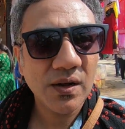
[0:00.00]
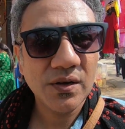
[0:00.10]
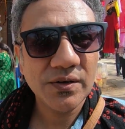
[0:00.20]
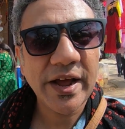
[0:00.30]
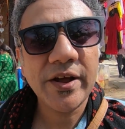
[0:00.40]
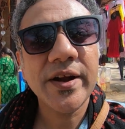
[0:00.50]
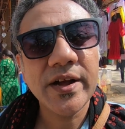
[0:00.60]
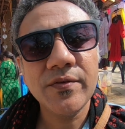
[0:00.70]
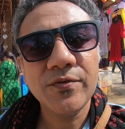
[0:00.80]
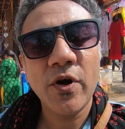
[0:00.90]

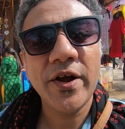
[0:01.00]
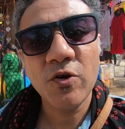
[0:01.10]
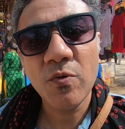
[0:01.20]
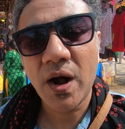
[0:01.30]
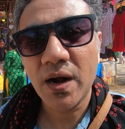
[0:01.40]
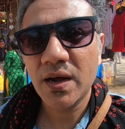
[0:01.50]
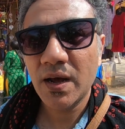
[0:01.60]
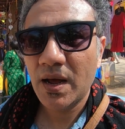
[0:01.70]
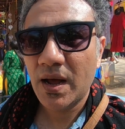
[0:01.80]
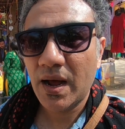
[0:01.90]
decorative drawing room art,
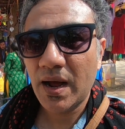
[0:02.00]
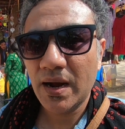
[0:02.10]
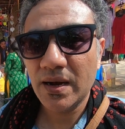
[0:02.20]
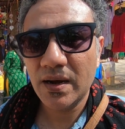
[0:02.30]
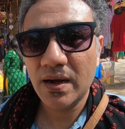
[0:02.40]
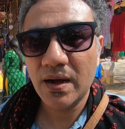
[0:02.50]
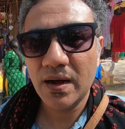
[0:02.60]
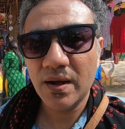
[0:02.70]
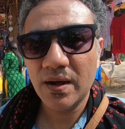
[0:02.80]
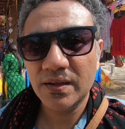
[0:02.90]
and
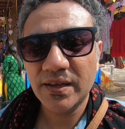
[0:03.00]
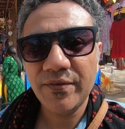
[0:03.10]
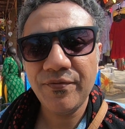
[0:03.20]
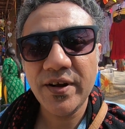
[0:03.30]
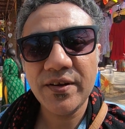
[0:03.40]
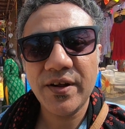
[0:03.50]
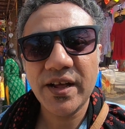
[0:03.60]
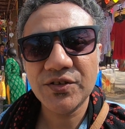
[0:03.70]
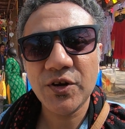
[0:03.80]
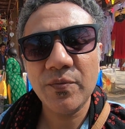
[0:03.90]
they fit
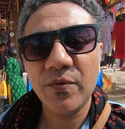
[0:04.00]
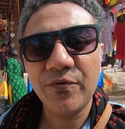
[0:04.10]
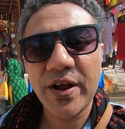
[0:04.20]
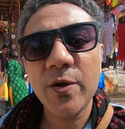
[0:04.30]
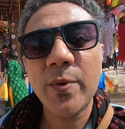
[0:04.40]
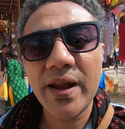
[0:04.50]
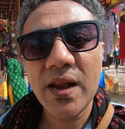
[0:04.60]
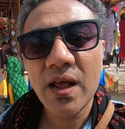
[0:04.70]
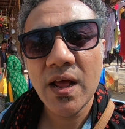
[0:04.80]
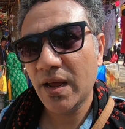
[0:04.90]
very well
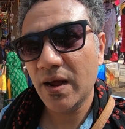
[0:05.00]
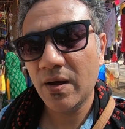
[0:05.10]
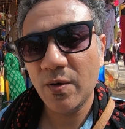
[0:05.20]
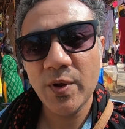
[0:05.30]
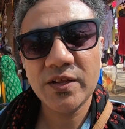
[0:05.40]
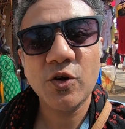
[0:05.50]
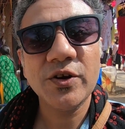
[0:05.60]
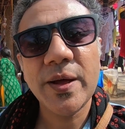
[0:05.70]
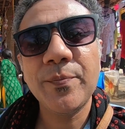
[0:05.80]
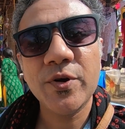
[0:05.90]
with
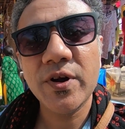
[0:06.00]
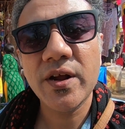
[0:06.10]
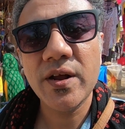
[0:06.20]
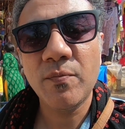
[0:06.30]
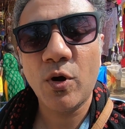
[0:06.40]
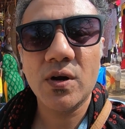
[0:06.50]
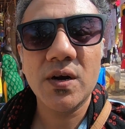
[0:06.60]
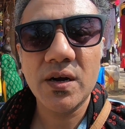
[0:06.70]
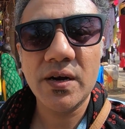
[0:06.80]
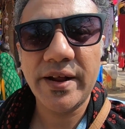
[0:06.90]
contemporary
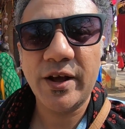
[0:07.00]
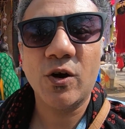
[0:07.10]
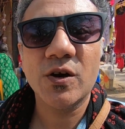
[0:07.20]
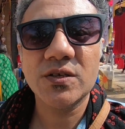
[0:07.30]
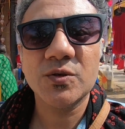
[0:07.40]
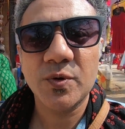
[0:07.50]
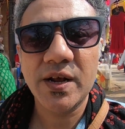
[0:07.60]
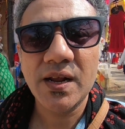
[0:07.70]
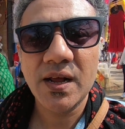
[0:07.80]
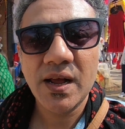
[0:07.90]
modern decors as well.
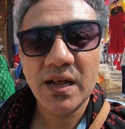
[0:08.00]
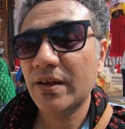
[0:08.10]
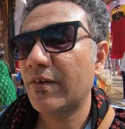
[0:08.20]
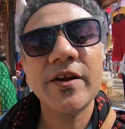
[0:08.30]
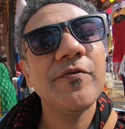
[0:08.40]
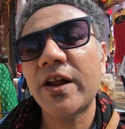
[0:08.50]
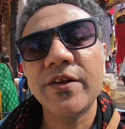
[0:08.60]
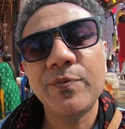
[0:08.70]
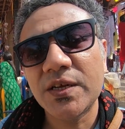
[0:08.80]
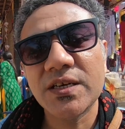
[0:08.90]
They're very, very
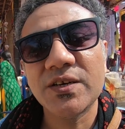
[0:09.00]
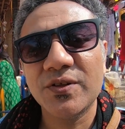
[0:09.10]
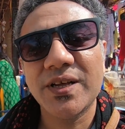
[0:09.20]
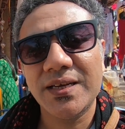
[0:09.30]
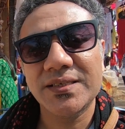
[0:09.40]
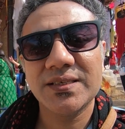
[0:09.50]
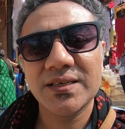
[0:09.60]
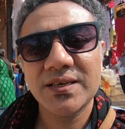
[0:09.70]
pleasing to the eyes.